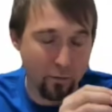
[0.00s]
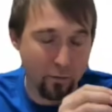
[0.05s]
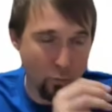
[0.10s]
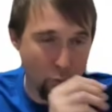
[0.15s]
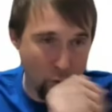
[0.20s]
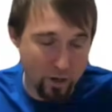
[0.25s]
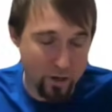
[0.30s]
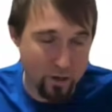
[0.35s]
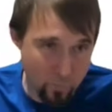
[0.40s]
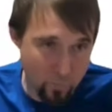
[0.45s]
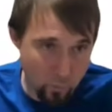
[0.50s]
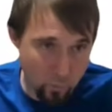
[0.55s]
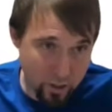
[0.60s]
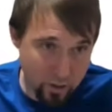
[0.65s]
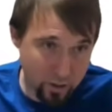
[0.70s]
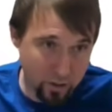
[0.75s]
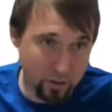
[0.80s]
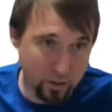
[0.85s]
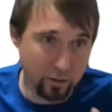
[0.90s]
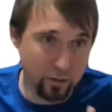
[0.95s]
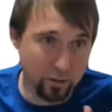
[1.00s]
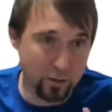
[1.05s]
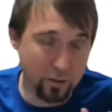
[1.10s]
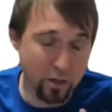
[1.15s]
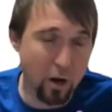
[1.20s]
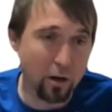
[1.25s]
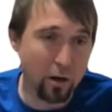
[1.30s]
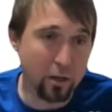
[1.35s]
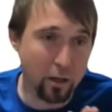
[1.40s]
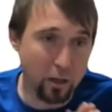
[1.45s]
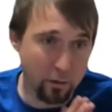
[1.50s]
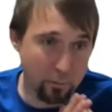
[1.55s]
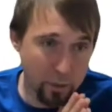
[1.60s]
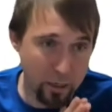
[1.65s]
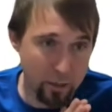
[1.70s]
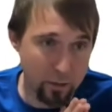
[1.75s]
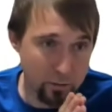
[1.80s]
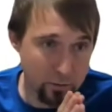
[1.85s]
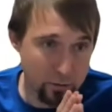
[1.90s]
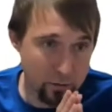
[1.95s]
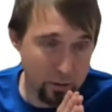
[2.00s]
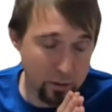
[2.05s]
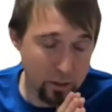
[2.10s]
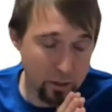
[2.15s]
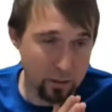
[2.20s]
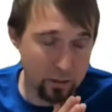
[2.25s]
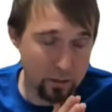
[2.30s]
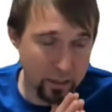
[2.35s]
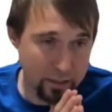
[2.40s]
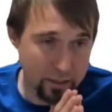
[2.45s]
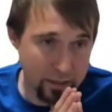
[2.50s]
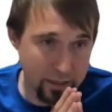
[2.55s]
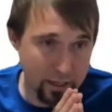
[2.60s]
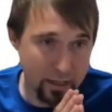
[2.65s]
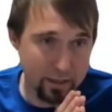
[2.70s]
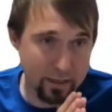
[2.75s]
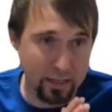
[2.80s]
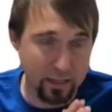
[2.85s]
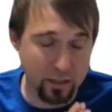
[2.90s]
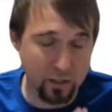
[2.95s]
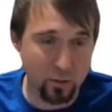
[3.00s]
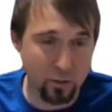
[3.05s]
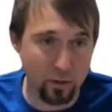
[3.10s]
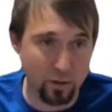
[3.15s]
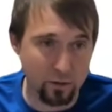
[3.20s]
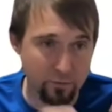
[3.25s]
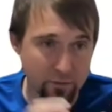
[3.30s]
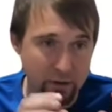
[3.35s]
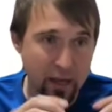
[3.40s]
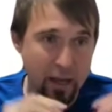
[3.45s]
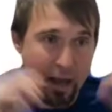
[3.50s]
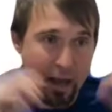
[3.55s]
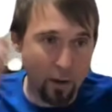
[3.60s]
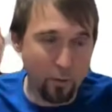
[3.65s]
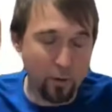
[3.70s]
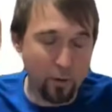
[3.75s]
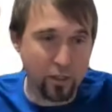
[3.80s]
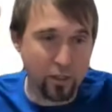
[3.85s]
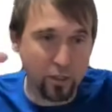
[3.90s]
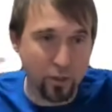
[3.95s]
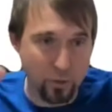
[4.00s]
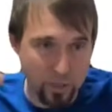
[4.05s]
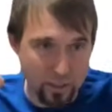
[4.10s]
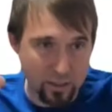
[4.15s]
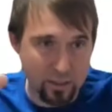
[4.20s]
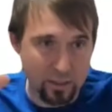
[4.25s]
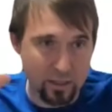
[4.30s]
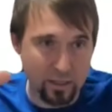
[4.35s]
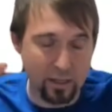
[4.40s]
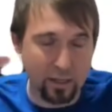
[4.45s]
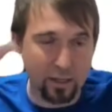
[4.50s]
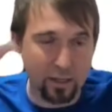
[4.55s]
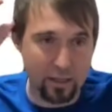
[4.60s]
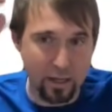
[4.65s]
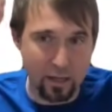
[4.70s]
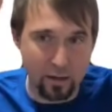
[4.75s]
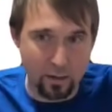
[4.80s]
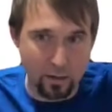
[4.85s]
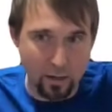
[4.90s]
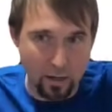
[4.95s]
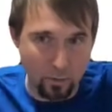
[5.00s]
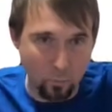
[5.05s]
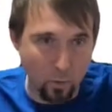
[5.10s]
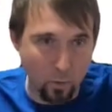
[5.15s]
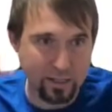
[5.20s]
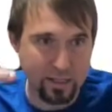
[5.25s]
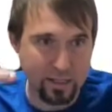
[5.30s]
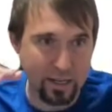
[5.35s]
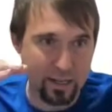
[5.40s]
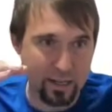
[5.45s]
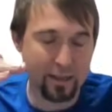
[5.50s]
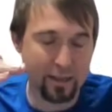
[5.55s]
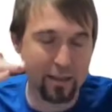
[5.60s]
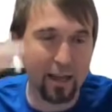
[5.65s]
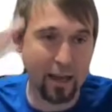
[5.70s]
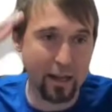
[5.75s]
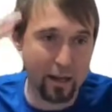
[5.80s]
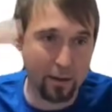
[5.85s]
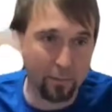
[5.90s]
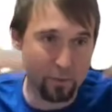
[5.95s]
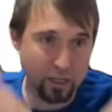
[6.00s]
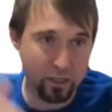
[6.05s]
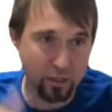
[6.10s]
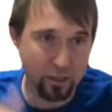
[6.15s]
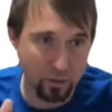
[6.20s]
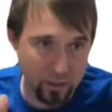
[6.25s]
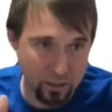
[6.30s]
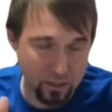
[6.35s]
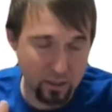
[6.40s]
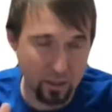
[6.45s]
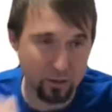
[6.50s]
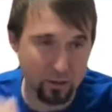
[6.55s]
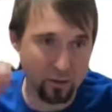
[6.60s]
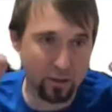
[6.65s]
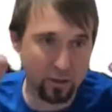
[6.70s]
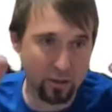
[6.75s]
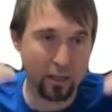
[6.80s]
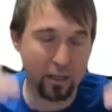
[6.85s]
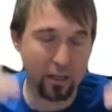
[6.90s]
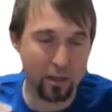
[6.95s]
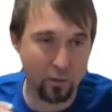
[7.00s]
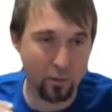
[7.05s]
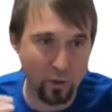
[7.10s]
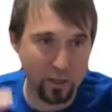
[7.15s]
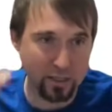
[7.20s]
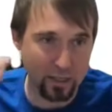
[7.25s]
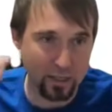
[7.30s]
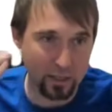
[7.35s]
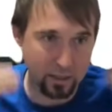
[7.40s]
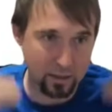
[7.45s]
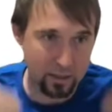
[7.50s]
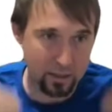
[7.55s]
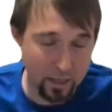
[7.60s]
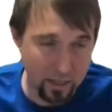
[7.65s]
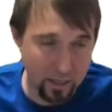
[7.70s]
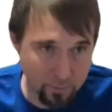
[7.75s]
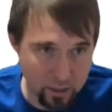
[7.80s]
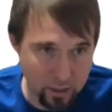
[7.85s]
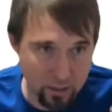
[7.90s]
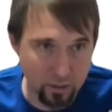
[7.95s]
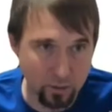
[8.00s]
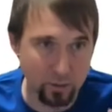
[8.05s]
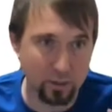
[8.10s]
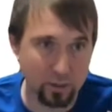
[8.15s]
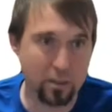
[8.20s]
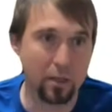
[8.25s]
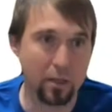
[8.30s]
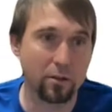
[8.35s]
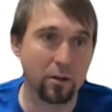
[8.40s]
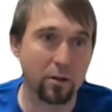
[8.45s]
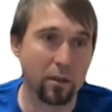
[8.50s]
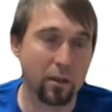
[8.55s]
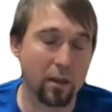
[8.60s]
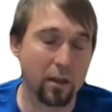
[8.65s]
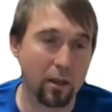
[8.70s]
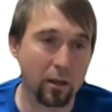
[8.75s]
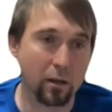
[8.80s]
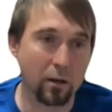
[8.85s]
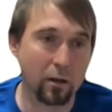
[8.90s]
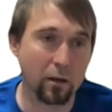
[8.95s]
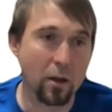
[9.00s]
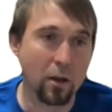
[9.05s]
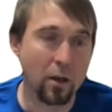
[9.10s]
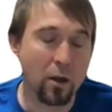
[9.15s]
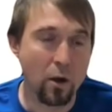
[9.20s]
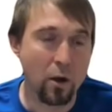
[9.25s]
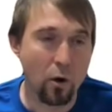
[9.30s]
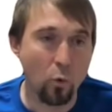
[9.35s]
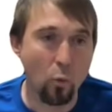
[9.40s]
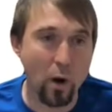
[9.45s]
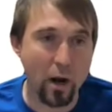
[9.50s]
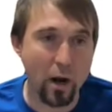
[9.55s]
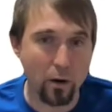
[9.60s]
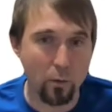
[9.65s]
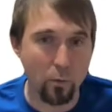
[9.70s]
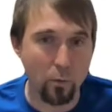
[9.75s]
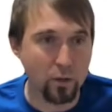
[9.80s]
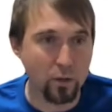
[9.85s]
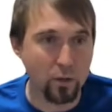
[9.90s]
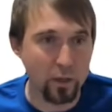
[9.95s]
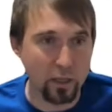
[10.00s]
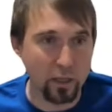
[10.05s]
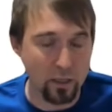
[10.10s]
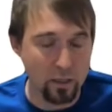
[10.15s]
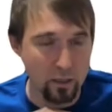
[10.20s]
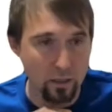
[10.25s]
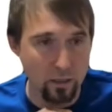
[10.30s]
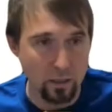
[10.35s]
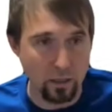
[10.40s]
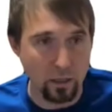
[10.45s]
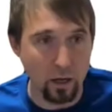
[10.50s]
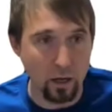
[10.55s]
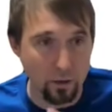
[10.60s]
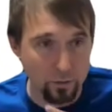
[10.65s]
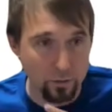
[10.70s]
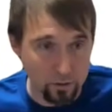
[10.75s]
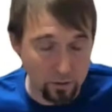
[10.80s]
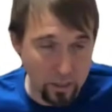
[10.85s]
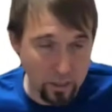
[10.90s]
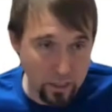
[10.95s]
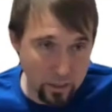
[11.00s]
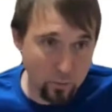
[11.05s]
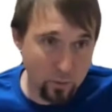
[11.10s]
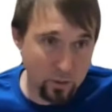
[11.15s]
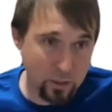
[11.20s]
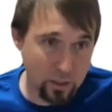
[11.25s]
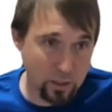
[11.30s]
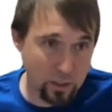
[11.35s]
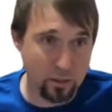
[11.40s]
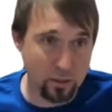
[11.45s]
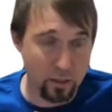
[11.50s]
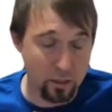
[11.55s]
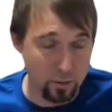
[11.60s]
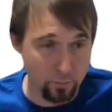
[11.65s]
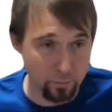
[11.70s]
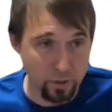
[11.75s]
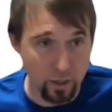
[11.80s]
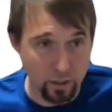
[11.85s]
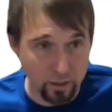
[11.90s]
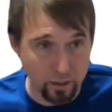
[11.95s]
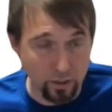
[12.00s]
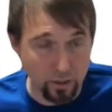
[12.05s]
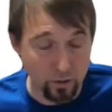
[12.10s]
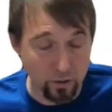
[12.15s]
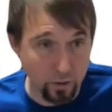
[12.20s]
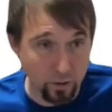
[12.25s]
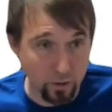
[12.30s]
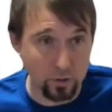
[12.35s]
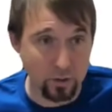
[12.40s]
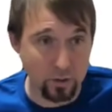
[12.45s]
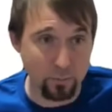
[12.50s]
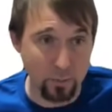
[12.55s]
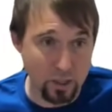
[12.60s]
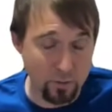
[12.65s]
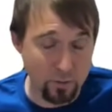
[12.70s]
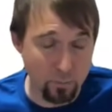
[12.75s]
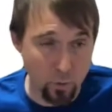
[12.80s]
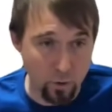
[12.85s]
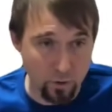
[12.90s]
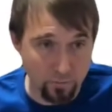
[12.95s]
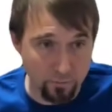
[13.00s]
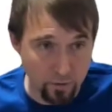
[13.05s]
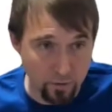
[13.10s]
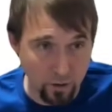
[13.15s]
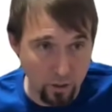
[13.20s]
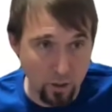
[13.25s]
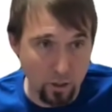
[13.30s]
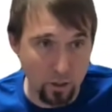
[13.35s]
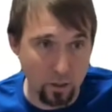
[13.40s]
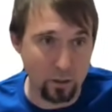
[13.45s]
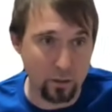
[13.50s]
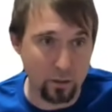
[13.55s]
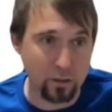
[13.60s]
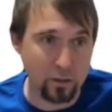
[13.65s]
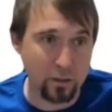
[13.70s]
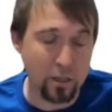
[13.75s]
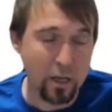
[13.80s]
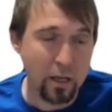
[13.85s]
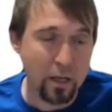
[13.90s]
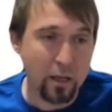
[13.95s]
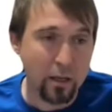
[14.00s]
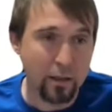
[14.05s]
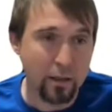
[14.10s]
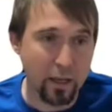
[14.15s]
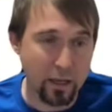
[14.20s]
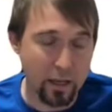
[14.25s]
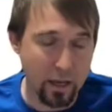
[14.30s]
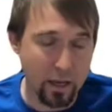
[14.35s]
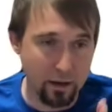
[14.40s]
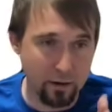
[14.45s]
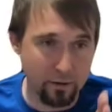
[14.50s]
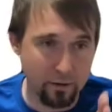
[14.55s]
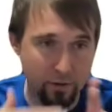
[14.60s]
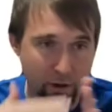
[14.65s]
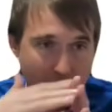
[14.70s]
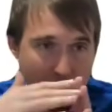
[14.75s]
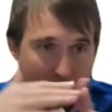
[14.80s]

what you're talking about. Like that sort of, I want to do this thing, and then once I get that, I want to do this other thing, and then once I get that, I want to do this other thing. Where when you get into the other languages that are used much more for logs, they have